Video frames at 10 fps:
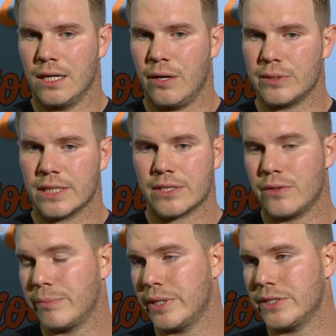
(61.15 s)
I was
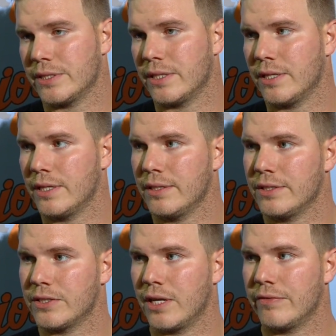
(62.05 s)
executing pitches, and then
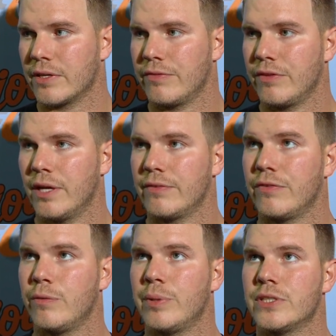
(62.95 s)
just left a
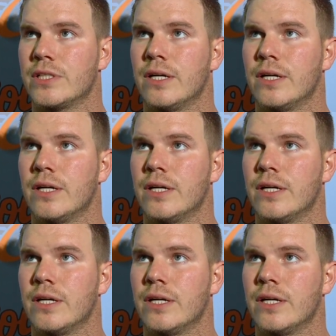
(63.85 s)
few pitches